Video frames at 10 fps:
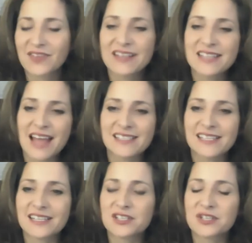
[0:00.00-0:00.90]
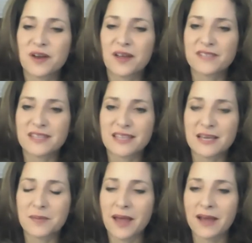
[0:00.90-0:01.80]
fantastic because you don't have to
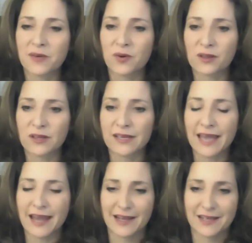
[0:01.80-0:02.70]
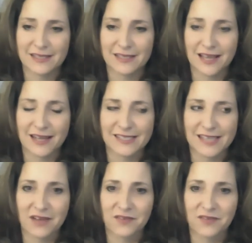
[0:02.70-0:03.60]
think about it or look at it because it's got a
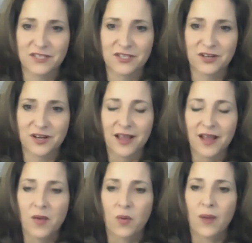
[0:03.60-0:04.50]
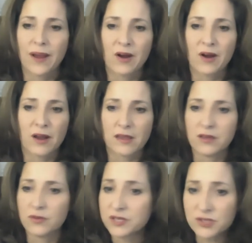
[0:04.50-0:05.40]
sound feature where
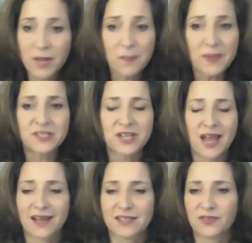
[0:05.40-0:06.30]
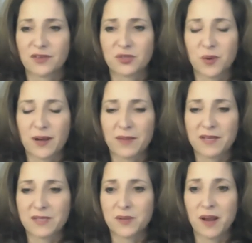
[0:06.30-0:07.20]
you can do jumping jacks for those 20
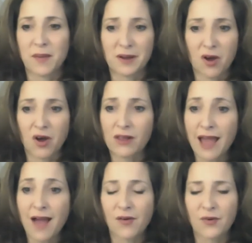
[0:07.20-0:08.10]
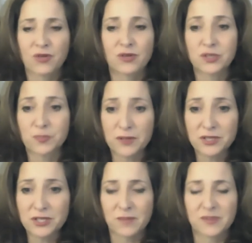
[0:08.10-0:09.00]
minutes, but I mean all out, or you can do
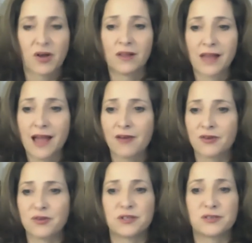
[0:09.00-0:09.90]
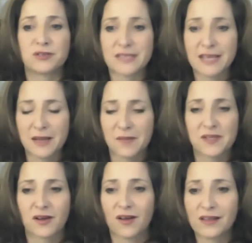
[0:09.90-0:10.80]
push-ups all out, or you can do sit-ups
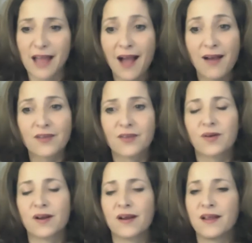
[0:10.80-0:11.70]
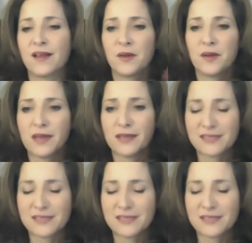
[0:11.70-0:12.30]
all out, or it's